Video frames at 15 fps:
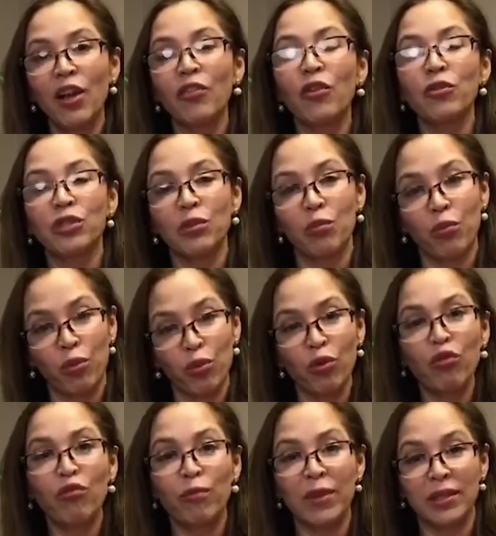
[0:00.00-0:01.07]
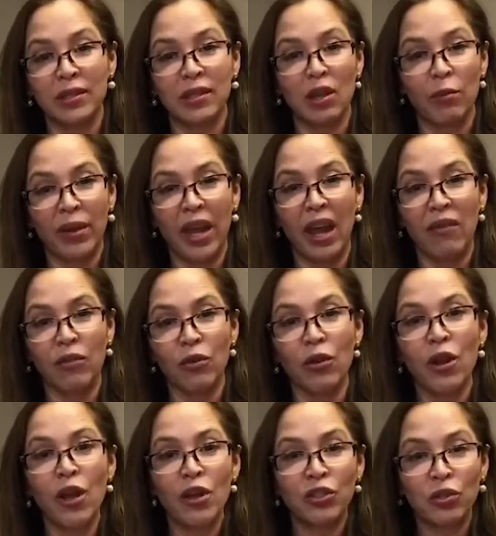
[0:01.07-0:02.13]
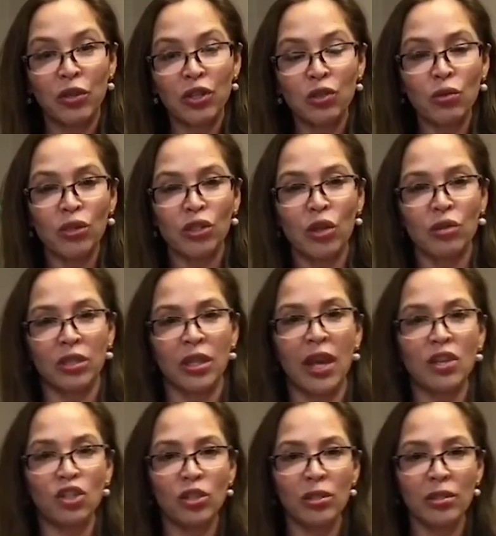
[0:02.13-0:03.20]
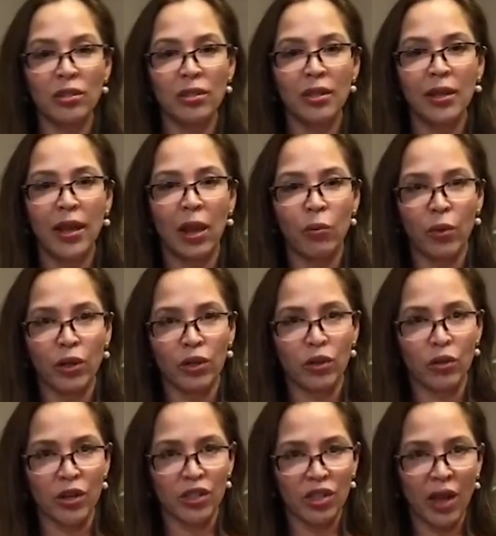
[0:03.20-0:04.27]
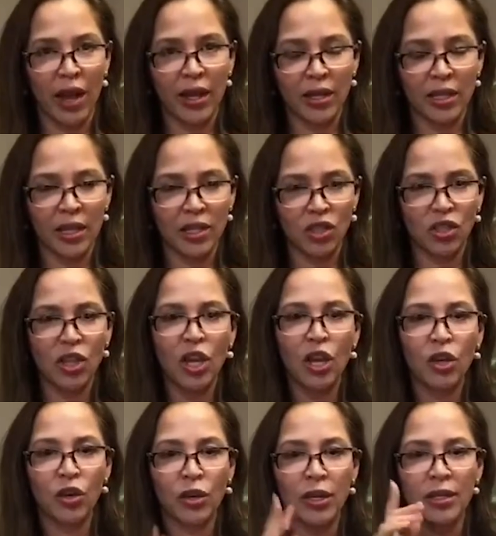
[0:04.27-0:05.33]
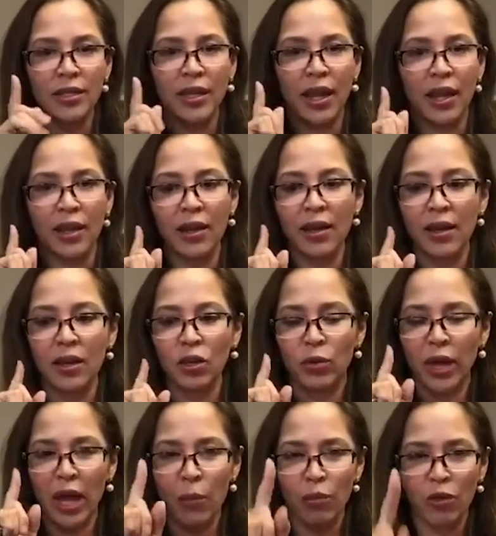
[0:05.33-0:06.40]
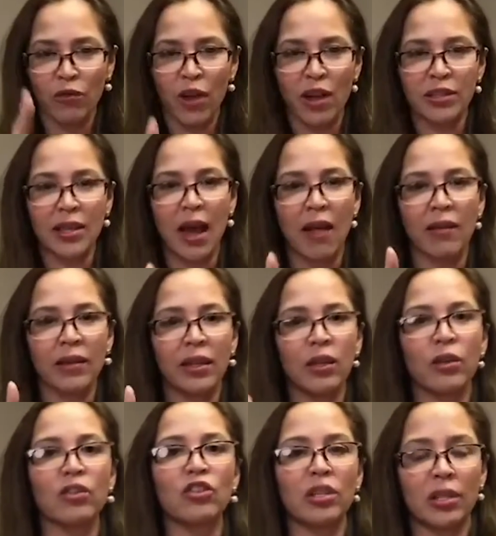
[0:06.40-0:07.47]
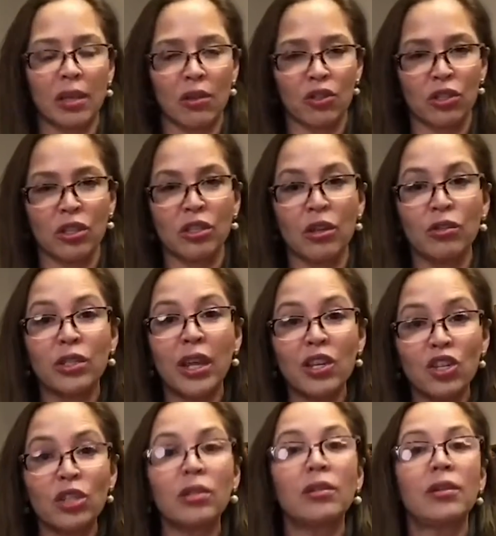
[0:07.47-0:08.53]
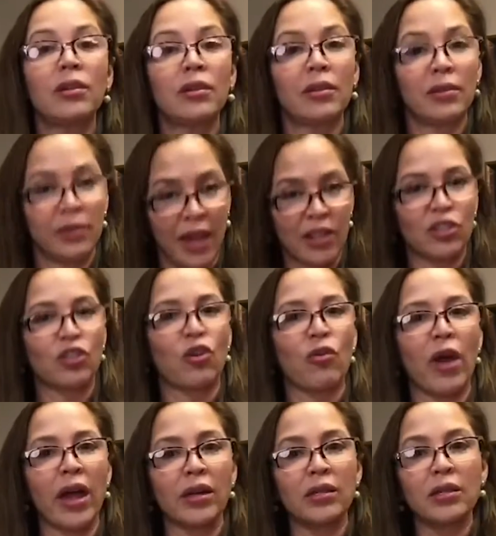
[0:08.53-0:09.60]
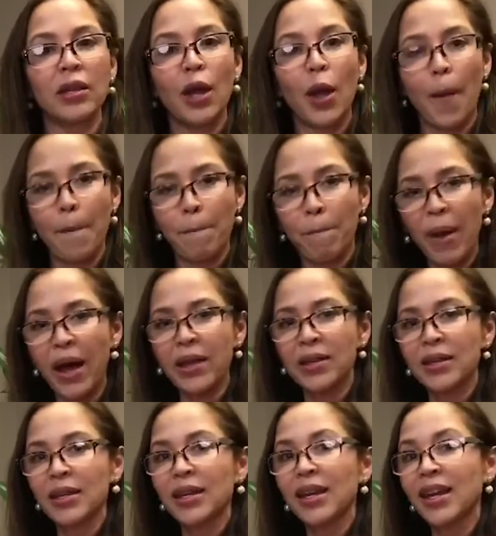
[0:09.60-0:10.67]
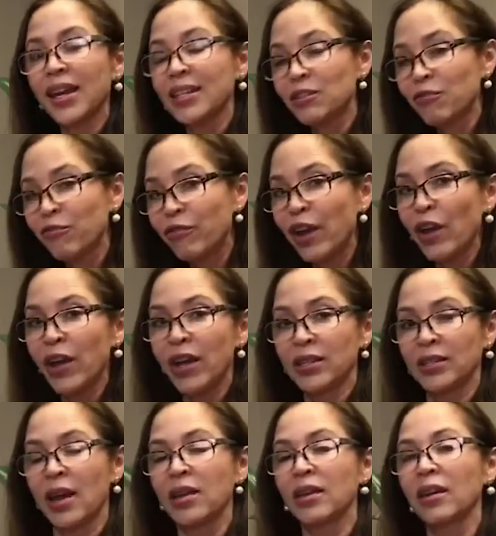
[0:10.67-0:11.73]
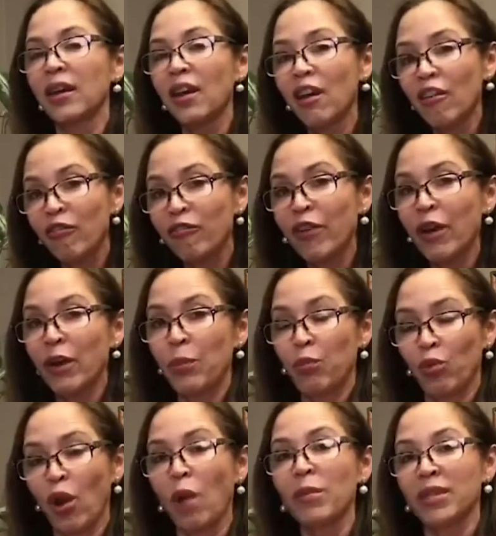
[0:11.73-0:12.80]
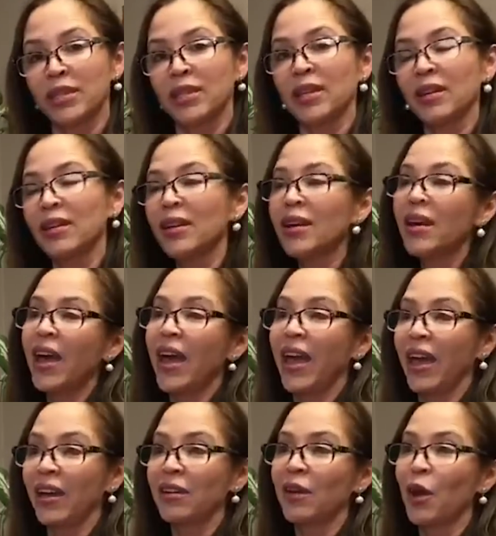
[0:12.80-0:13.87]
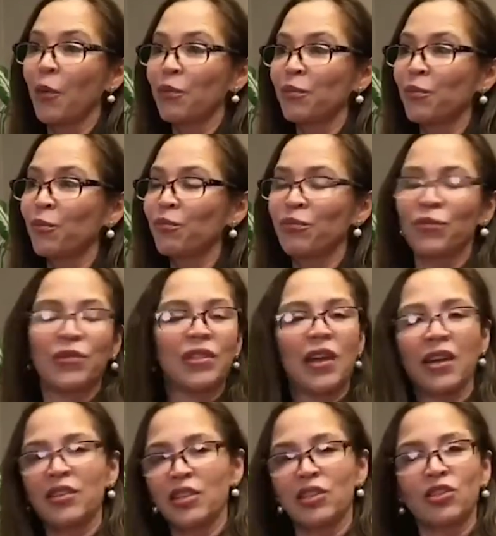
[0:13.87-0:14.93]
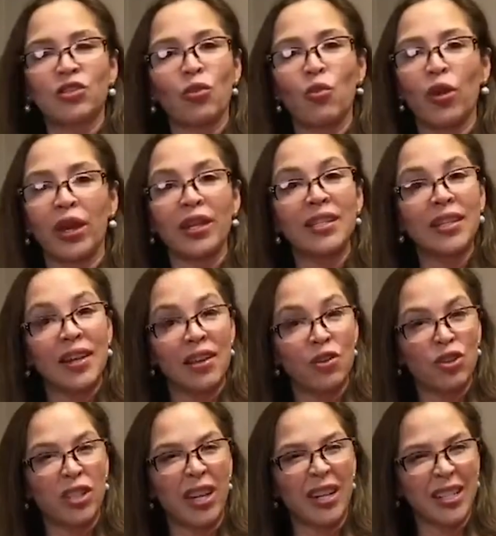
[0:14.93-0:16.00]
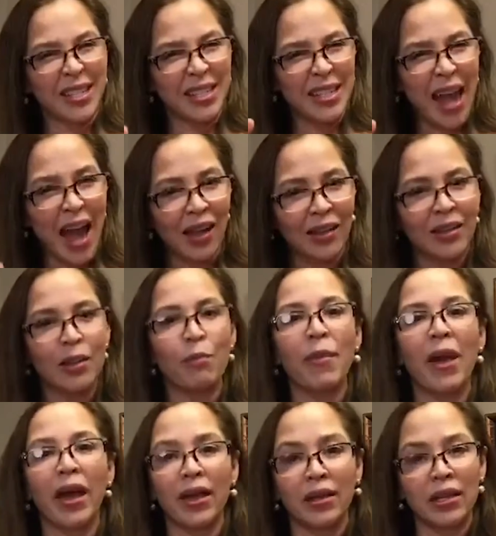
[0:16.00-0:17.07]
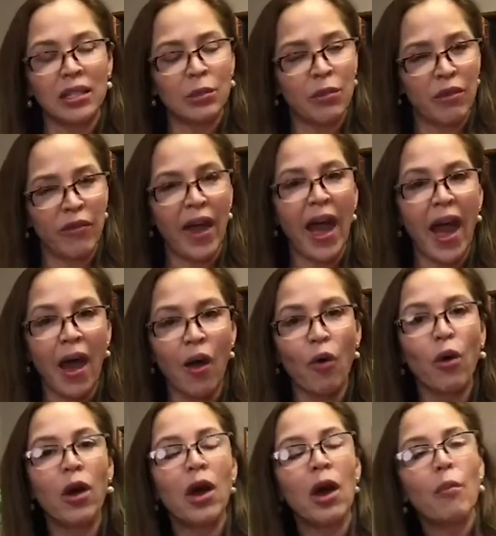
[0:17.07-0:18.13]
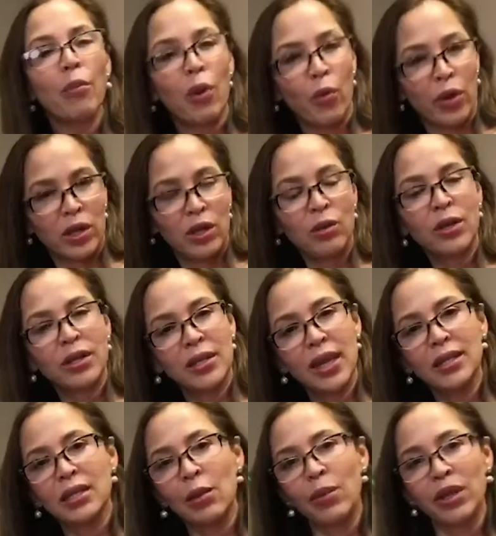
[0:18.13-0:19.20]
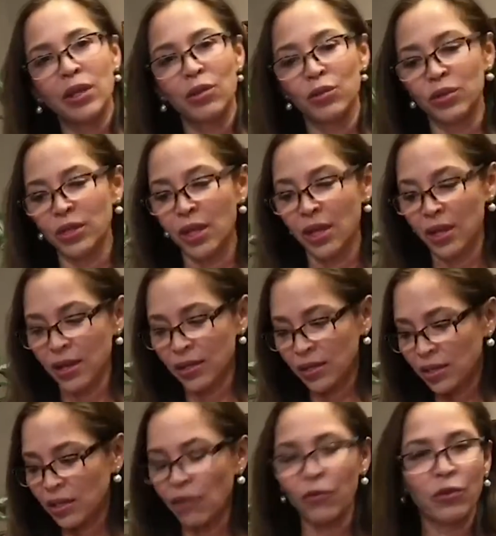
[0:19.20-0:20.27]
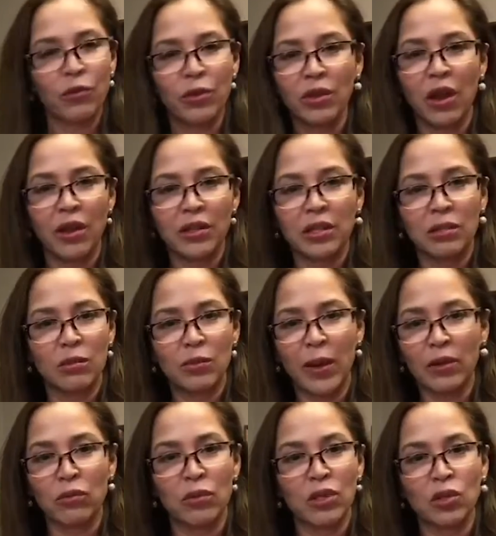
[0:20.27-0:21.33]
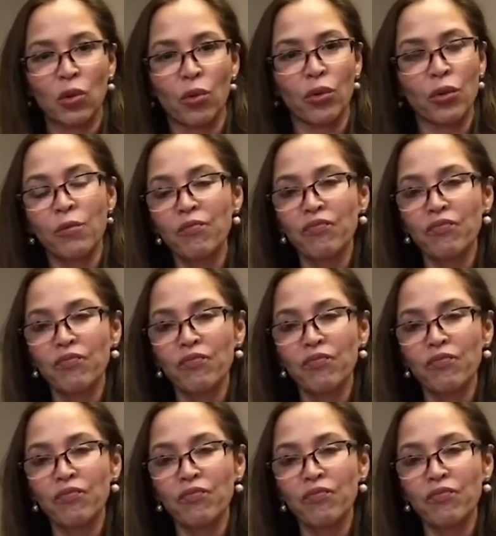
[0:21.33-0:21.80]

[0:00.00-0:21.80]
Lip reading: those improvements in their behavior. So these are associations, and when you're a scientist, you're going to say you can't prove causality, you can just say there's an association. That's correct. But it's very exciting, very promising, and scientists are working to understand exactly the mechanism of how. But when you can take somebody who's suffered with autism spectrum disorder,